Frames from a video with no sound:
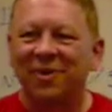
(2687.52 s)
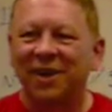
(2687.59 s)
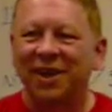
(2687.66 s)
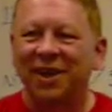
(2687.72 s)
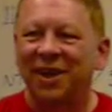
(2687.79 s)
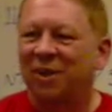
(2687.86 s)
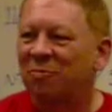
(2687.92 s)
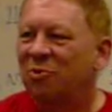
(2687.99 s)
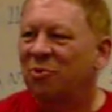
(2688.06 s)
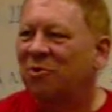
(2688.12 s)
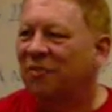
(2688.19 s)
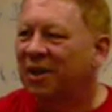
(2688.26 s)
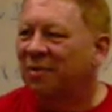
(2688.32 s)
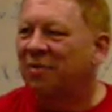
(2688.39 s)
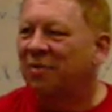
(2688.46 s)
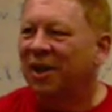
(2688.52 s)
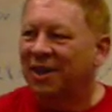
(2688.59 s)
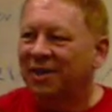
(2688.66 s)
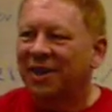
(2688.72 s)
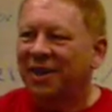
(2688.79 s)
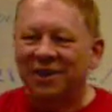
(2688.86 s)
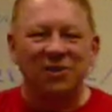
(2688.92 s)
get moving, but
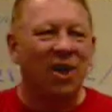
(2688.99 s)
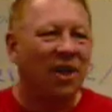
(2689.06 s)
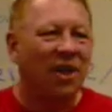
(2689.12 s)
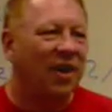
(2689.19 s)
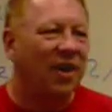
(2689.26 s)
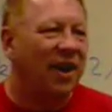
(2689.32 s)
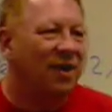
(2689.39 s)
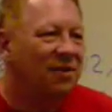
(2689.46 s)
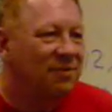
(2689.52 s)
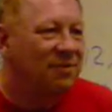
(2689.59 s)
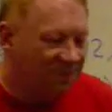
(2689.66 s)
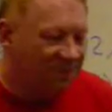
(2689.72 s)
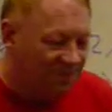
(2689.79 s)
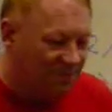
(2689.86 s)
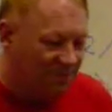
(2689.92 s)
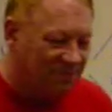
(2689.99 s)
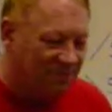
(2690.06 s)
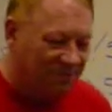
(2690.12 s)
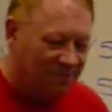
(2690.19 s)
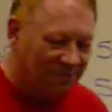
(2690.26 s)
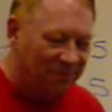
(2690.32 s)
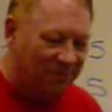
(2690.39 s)
it's all there,
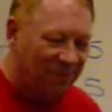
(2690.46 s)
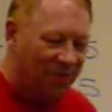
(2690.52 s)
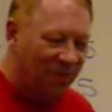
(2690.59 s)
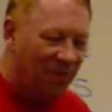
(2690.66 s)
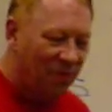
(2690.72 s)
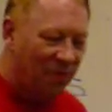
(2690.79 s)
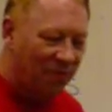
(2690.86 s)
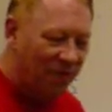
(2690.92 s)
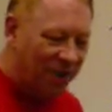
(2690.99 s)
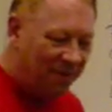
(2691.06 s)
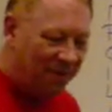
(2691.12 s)
hopefully.